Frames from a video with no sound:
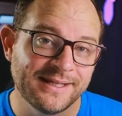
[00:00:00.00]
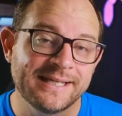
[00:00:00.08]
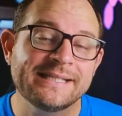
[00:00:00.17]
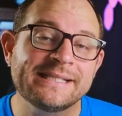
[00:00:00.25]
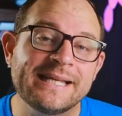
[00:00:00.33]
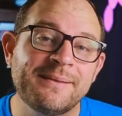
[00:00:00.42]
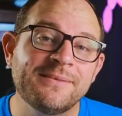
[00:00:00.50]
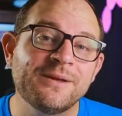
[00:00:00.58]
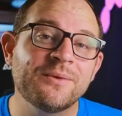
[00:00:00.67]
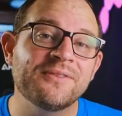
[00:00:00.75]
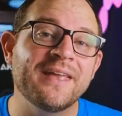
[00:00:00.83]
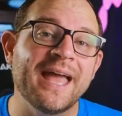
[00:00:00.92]
Same thing
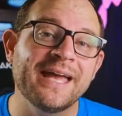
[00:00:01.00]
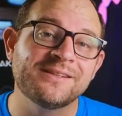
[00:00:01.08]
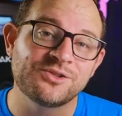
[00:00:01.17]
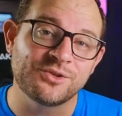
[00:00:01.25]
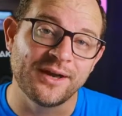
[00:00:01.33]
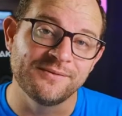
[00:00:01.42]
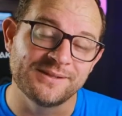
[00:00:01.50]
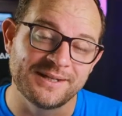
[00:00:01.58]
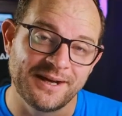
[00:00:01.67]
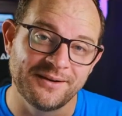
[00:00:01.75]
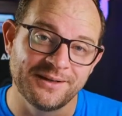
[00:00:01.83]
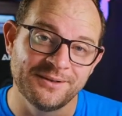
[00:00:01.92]
with the S drive
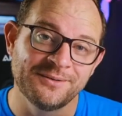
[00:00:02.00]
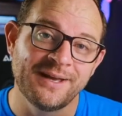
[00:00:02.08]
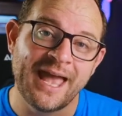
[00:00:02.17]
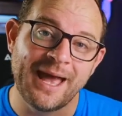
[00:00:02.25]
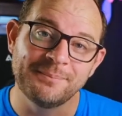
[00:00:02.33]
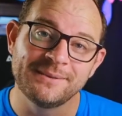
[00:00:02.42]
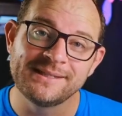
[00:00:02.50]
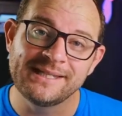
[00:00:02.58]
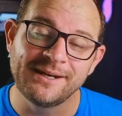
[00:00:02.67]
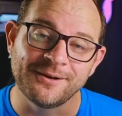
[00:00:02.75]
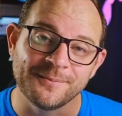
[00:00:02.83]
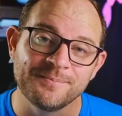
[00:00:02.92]
scenario happens
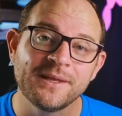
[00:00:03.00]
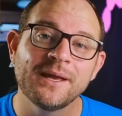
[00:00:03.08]
here.